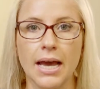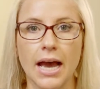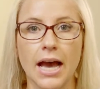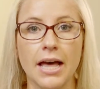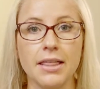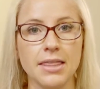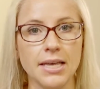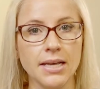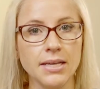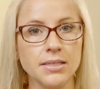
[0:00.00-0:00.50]

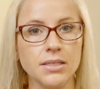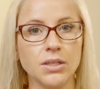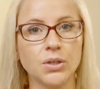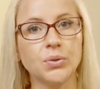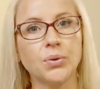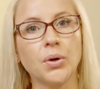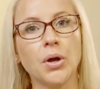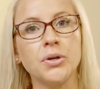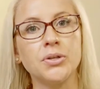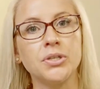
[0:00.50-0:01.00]
are things that
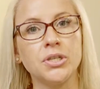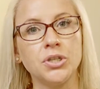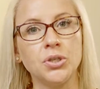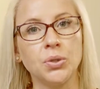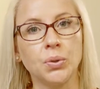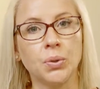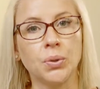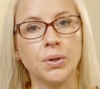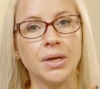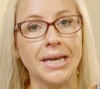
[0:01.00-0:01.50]
are owned in
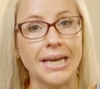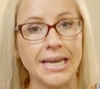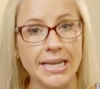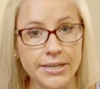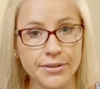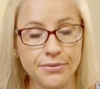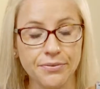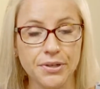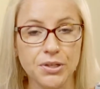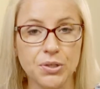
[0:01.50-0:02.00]
your
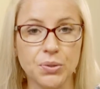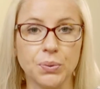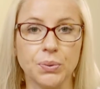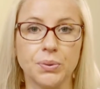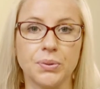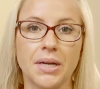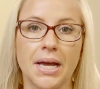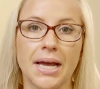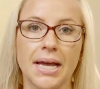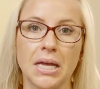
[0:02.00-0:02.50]

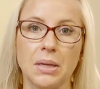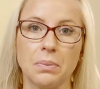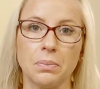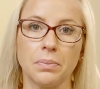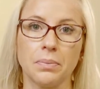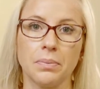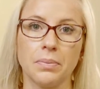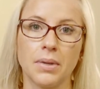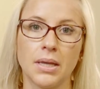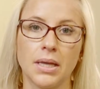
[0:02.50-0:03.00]
individual name.